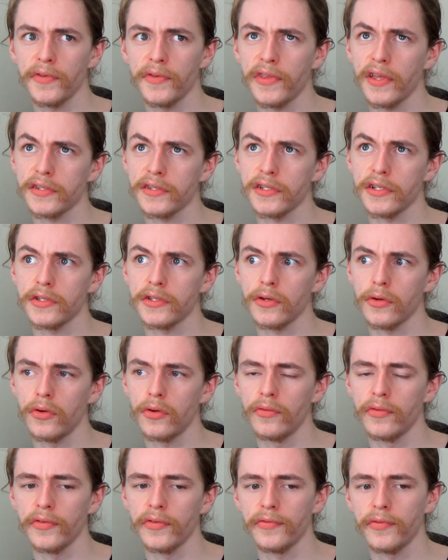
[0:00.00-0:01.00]
Bethesda took
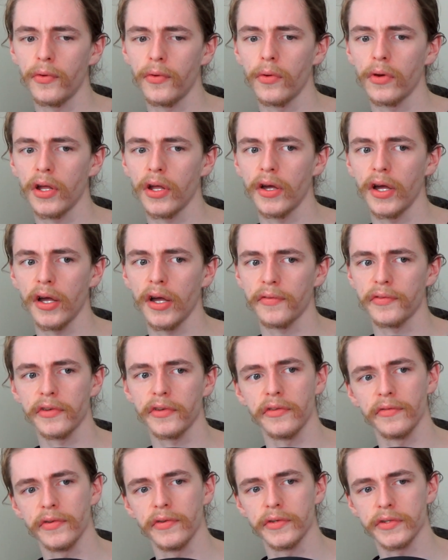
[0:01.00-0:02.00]
over Fallout after
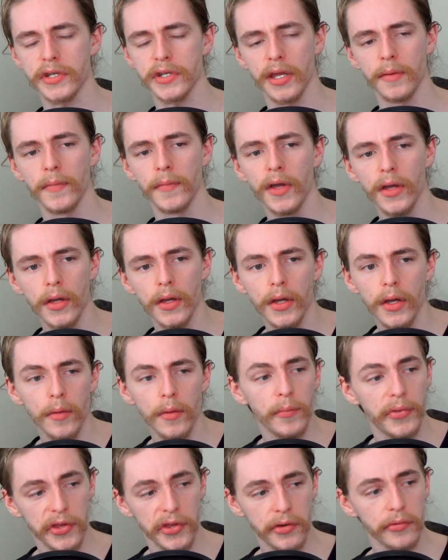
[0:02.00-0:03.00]
the first game,
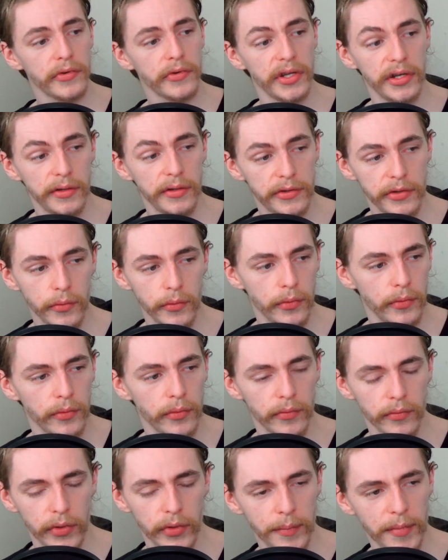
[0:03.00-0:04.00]
but they could do a
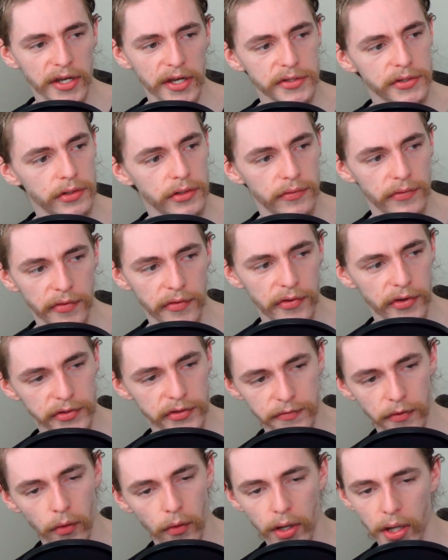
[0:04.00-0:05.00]
remaster of the
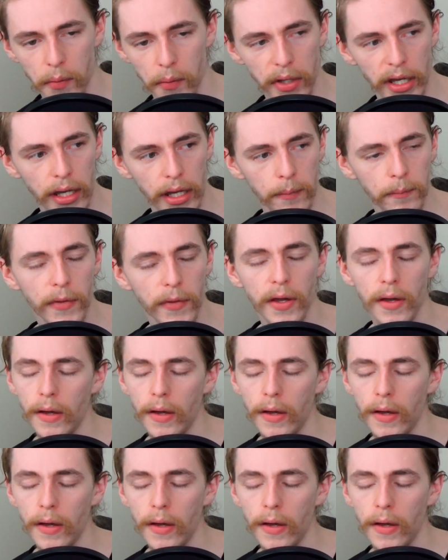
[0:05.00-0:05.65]
first Fallout game.